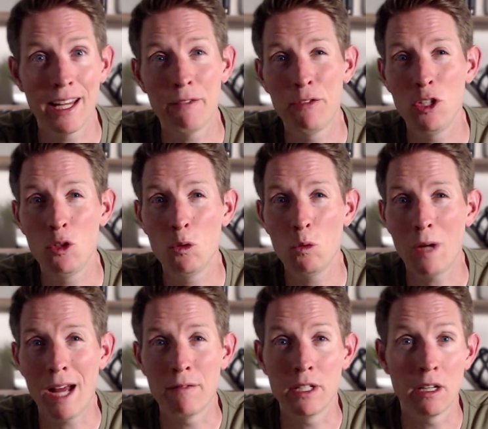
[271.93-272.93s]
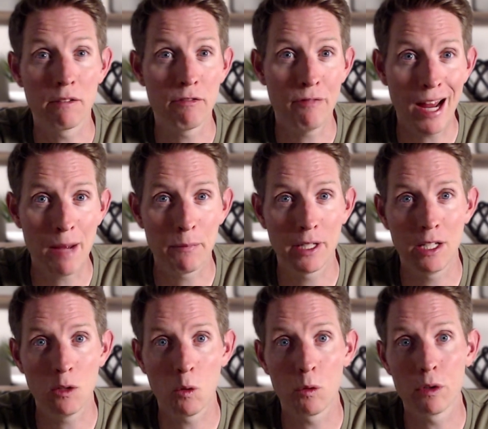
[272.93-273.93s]
If you have a young
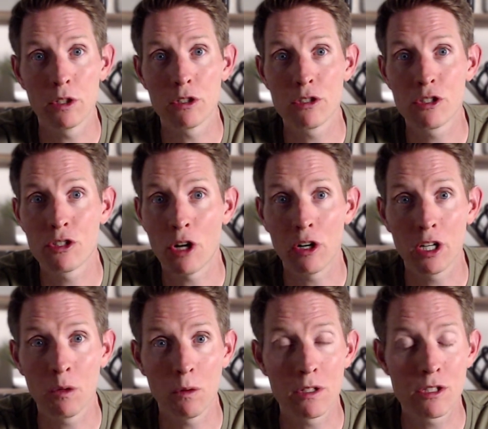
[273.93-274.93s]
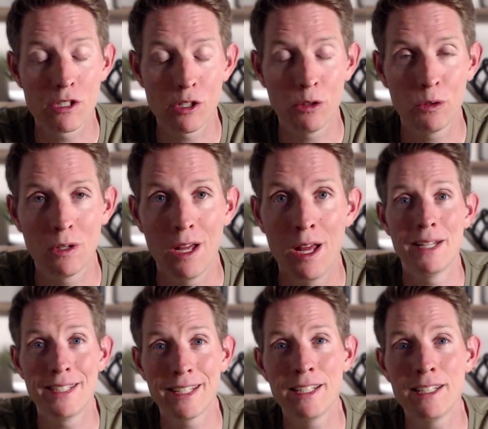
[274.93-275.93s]
family or you're starting one soon,
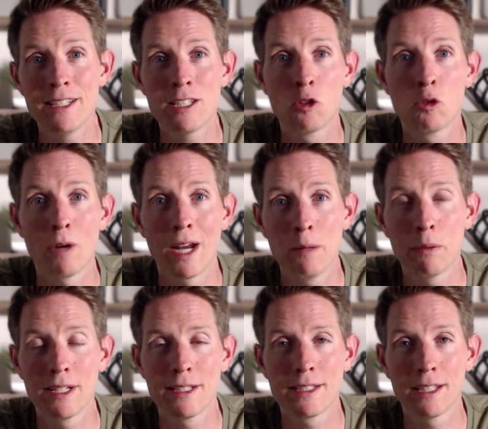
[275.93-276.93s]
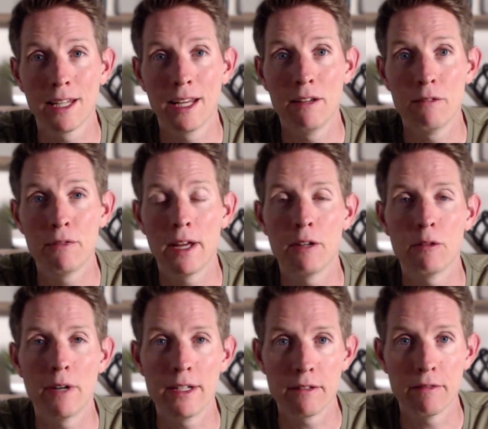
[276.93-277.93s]
Penticton is a great place to live and
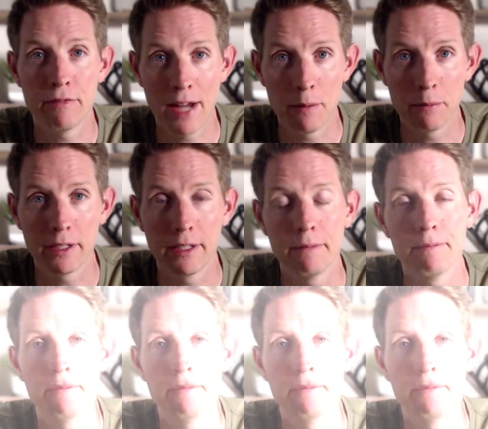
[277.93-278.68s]
raise a family.